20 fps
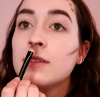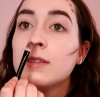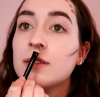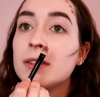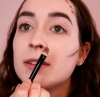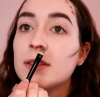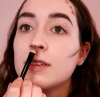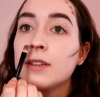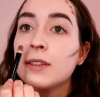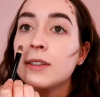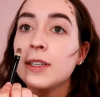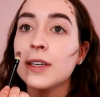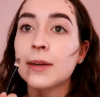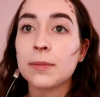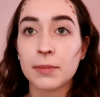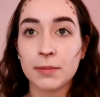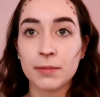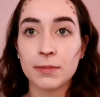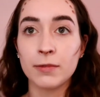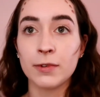just the tip
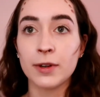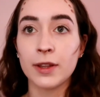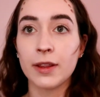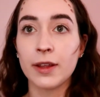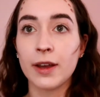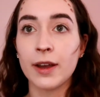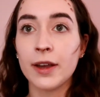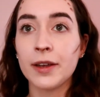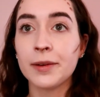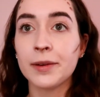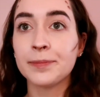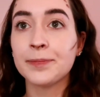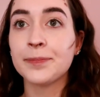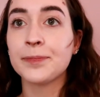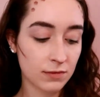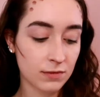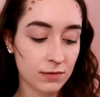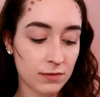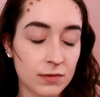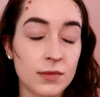with that.
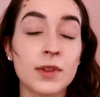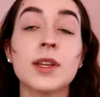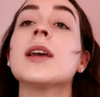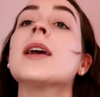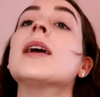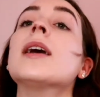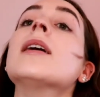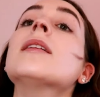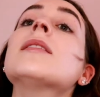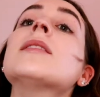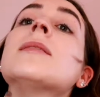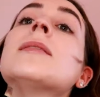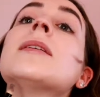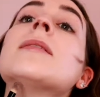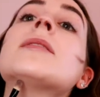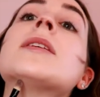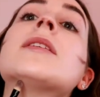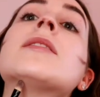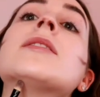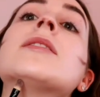And
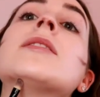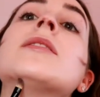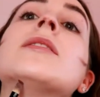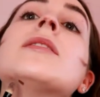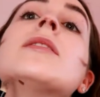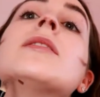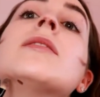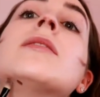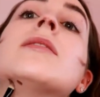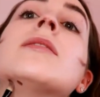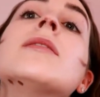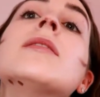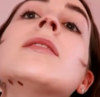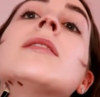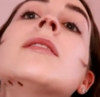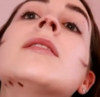sometimes I'll just do